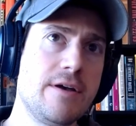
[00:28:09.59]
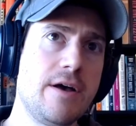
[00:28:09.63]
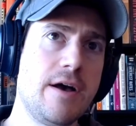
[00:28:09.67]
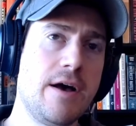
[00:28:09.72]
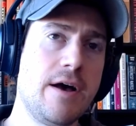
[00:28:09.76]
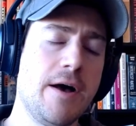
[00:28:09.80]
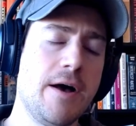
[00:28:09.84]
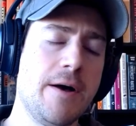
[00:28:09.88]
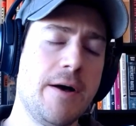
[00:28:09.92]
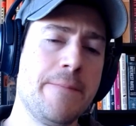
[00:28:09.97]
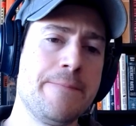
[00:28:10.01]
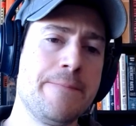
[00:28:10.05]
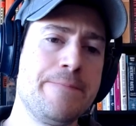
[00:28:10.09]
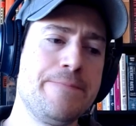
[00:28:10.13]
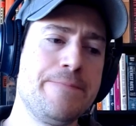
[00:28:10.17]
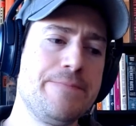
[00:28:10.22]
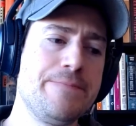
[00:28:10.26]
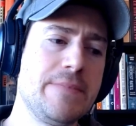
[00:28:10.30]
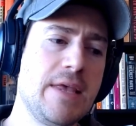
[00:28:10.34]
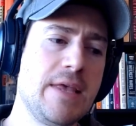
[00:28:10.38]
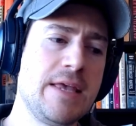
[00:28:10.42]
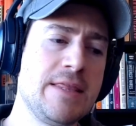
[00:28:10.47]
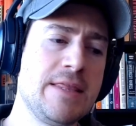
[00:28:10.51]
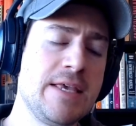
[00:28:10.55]
In
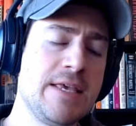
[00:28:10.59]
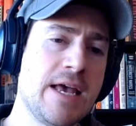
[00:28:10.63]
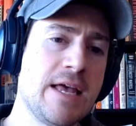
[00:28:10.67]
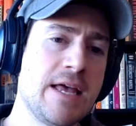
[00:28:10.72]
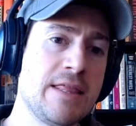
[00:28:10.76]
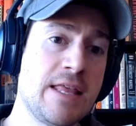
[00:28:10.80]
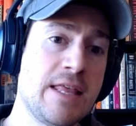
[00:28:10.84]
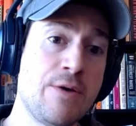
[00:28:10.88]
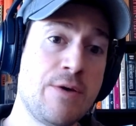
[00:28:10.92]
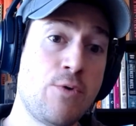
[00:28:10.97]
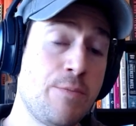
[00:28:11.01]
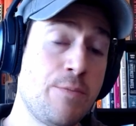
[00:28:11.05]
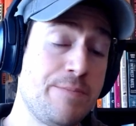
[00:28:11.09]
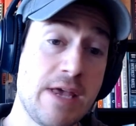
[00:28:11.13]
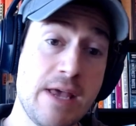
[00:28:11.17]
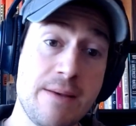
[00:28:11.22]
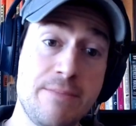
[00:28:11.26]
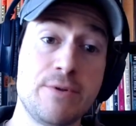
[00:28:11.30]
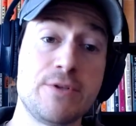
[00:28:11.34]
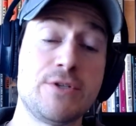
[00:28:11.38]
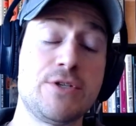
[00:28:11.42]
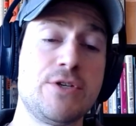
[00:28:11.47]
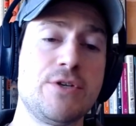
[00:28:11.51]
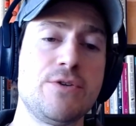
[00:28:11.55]
the end, they won't be
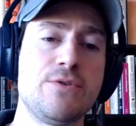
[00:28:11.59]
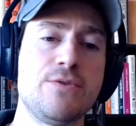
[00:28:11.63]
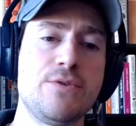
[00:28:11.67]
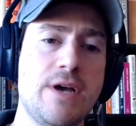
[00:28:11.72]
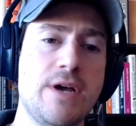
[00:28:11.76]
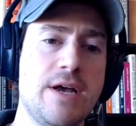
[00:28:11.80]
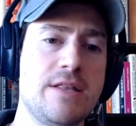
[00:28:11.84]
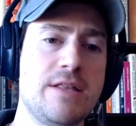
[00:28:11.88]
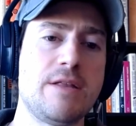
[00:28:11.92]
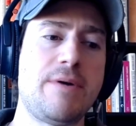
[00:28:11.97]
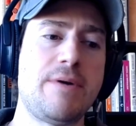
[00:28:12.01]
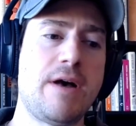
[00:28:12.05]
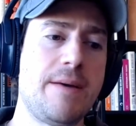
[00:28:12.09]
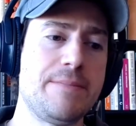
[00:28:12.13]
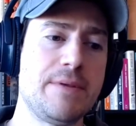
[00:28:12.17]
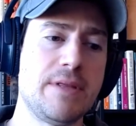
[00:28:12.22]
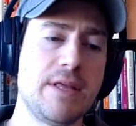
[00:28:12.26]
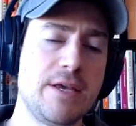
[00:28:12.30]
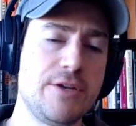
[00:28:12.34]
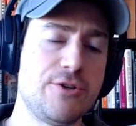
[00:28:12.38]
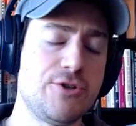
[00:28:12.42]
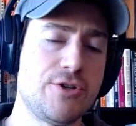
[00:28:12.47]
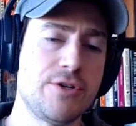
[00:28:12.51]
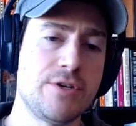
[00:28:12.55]
able to, and the
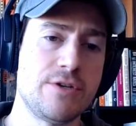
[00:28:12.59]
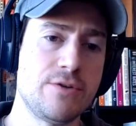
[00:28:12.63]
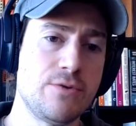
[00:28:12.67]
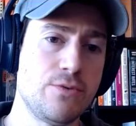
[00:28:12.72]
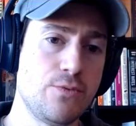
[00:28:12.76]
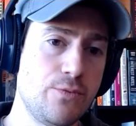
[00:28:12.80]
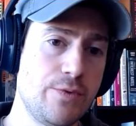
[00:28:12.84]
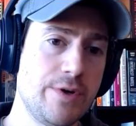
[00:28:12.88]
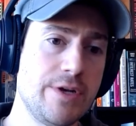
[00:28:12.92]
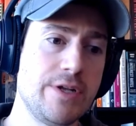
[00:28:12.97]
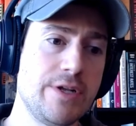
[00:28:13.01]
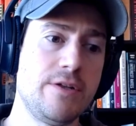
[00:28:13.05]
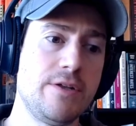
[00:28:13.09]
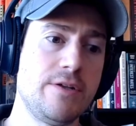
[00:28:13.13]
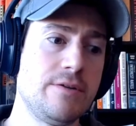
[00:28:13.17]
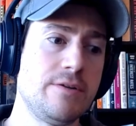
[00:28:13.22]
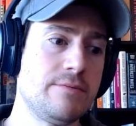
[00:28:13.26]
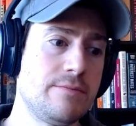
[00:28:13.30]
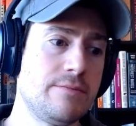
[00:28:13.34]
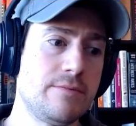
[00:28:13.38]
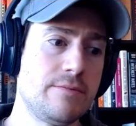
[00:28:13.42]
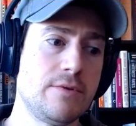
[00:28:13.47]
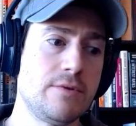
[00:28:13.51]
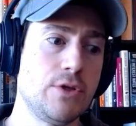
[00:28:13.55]
population
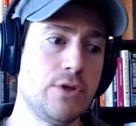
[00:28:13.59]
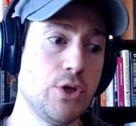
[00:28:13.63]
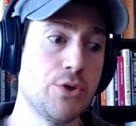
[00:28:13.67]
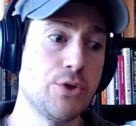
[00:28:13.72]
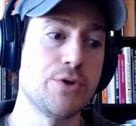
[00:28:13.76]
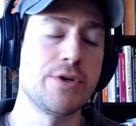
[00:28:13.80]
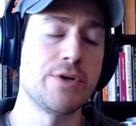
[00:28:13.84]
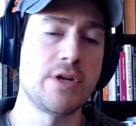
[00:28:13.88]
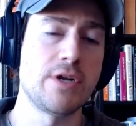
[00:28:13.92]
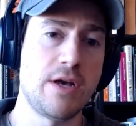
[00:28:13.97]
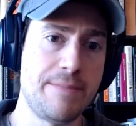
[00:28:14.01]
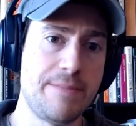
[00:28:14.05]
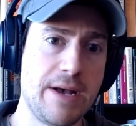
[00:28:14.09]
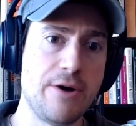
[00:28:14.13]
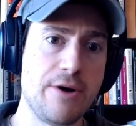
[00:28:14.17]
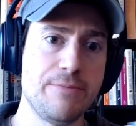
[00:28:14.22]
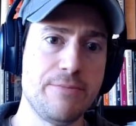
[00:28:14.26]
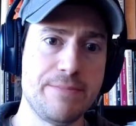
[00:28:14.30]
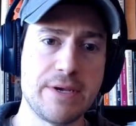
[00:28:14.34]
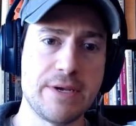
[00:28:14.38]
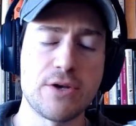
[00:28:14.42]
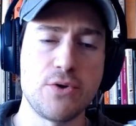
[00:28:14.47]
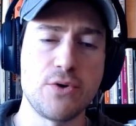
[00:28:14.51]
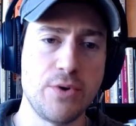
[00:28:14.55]
will learn
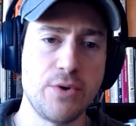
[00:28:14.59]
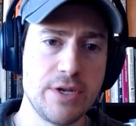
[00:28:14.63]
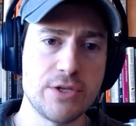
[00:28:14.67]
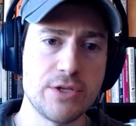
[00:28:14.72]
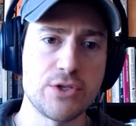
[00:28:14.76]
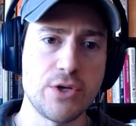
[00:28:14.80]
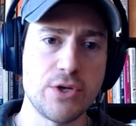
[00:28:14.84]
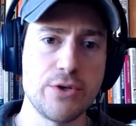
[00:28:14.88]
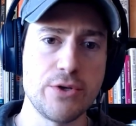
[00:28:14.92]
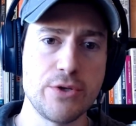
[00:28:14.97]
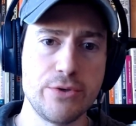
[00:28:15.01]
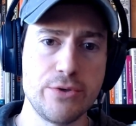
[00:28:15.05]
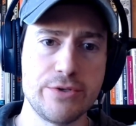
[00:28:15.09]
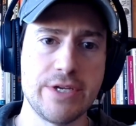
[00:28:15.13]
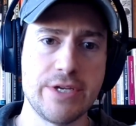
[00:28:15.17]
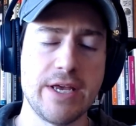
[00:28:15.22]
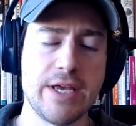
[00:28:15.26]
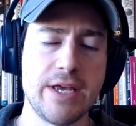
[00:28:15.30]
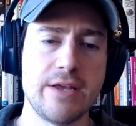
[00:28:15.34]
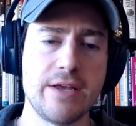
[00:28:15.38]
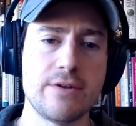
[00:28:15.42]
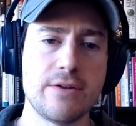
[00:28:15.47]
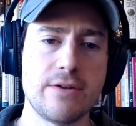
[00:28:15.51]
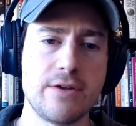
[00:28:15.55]
about Bitcoin and start using
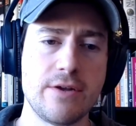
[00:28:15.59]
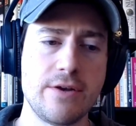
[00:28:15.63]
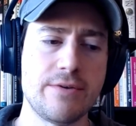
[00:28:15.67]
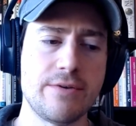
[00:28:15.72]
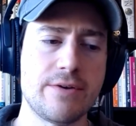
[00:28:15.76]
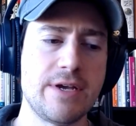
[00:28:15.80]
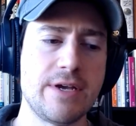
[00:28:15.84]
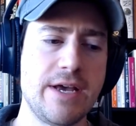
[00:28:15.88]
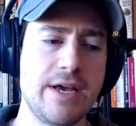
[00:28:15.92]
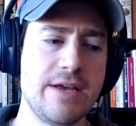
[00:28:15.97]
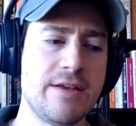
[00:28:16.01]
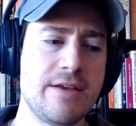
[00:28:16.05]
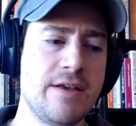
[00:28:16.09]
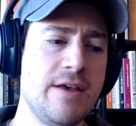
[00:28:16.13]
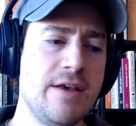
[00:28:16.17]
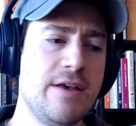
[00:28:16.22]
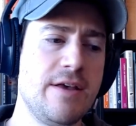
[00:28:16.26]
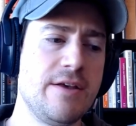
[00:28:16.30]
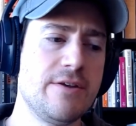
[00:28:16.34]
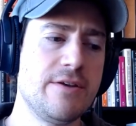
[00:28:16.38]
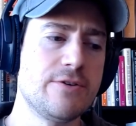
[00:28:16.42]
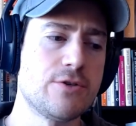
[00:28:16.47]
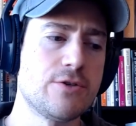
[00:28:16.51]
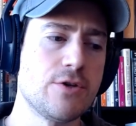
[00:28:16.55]
it. Okay.
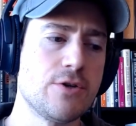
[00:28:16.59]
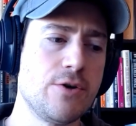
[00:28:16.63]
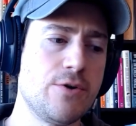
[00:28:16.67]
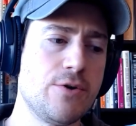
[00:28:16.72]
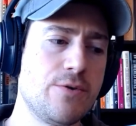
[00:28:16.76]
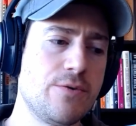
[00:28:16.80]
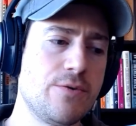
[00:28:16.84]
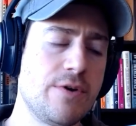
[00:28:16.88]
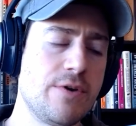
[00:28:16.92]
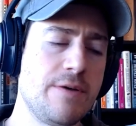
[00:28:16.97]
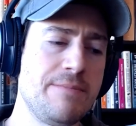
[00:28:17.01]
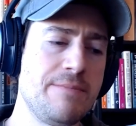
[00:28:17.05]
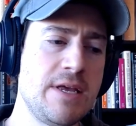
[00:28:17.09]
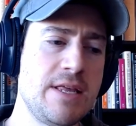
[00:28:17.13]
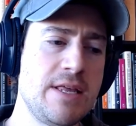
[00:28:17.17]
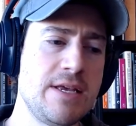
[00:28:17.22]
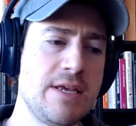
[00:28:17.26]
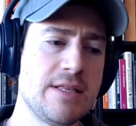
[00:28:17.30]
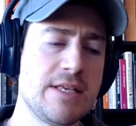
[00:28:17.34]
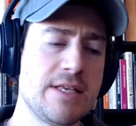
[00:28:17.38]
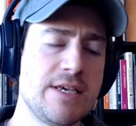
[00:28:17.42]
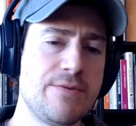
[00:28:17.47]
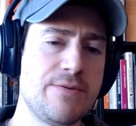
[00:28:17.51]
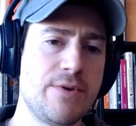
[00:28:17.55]
So
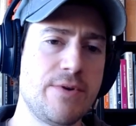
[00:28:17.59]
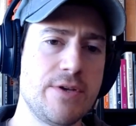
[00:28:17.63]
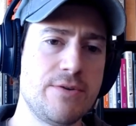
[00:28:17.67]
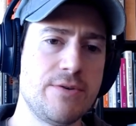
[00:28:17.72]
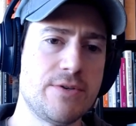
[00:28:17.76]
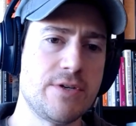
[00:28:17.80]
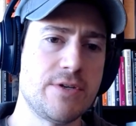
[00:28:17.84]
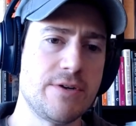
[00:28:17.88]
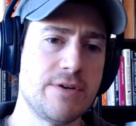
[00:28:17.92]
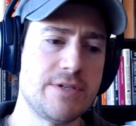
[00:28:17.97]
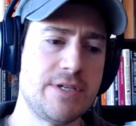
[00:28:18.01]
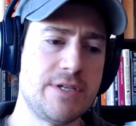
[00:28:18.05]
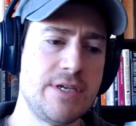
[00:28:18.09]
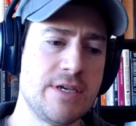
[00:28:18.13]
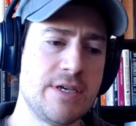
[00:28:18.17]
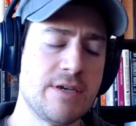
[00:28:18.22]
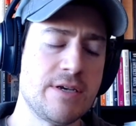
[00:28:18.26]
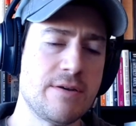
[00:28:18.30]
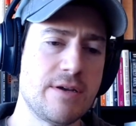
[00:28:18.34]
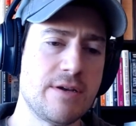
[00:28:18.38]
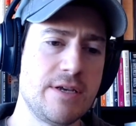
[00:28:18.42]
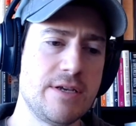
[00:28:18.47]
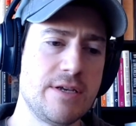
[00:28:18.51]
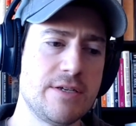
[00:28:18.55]
immediately what you start
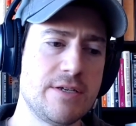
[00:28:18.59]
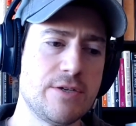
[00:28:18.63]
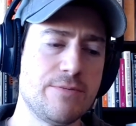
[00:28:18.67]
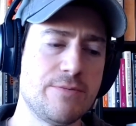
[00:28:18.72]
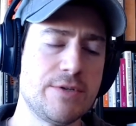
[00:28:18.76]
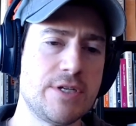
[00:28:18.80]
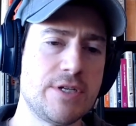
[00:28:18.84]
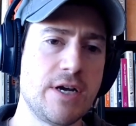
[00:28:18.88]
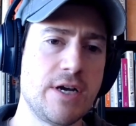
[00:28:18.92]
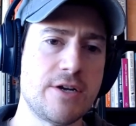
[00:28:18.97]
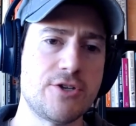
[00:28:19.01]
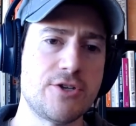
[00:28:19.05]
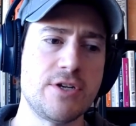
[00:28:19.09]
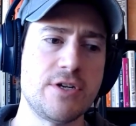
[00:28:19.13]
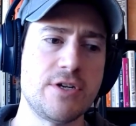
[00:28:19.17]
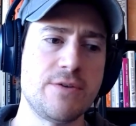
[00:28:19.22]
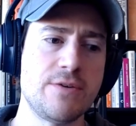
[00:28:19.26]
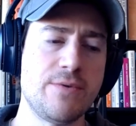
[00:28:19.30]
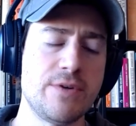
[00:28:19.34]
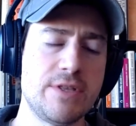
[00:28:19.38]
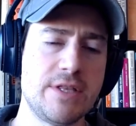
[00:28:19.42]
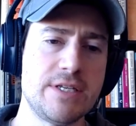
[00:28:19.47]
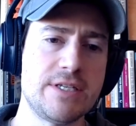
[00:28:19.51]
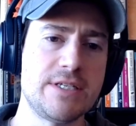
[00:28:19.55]
seeing is a reduction in
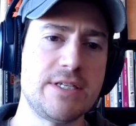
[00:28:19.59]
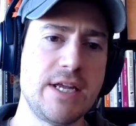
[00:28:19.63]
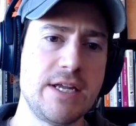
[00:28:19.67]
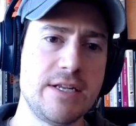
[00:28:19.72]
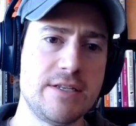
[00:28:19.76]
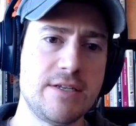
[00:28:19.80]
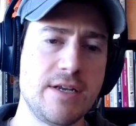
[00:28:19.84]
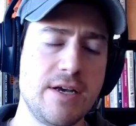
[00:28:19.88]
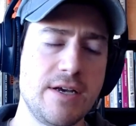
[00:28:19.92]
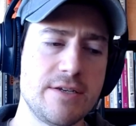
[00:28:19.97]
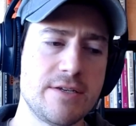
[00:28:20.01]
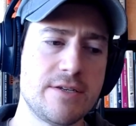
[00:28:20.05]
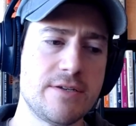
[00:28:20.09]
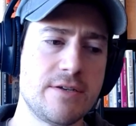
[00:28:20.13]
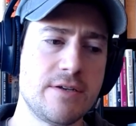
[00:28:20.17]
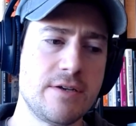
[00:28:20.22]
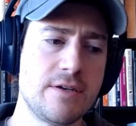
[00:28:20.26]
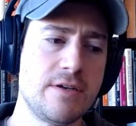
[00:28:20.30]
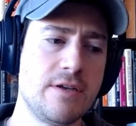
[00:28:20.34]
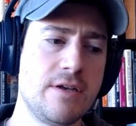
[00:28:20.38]
what the state does.